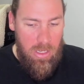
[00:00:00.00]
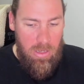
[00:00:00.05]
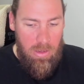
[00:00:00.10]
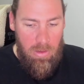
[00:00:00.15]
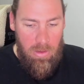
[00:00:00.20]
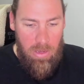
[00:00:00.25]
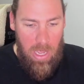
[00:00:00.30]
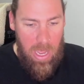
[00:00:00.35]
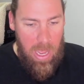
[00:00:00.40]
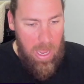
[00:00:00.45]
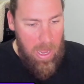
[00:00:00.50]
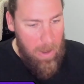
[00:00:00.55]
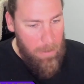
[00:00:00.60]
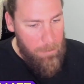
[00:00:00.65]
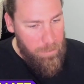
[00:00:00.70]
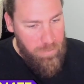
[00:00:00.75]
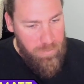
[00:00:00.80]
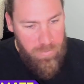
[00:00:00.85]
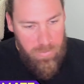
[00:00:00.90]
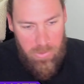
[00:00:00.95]

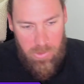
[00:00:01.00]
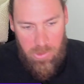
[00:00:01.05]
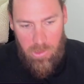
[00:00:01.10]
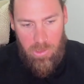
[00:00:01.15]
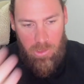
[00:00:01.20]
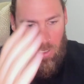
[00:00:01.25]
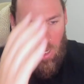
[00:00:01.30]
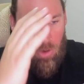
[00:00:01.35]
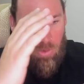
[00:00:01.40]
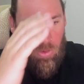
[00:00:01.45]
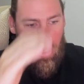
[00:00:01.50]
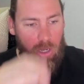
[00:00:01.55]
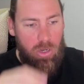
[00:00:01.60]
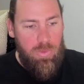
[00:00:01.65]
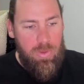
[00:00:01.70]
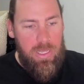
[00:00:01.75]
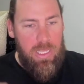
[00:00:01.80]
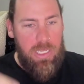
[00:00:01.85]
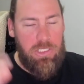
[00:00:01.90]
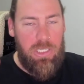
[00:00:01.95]
go along
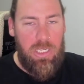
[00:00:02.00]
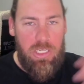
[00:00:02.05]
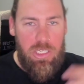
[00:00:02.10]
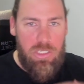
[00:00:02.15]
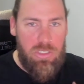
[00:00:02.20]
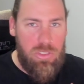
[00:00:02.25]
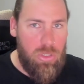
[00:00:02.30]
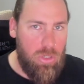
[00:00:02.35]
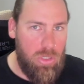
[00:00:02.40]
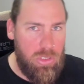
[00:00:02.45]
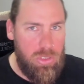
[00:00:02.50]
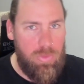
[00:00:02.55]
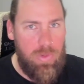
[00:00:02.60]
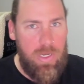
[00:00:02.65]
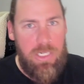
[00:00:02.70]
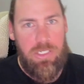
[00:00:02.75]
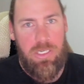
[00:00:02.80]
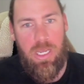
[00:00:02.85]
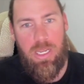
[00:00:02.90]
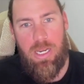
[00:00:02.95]
with each other. You talk to
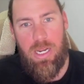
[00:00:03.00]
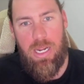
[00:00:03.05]
each other.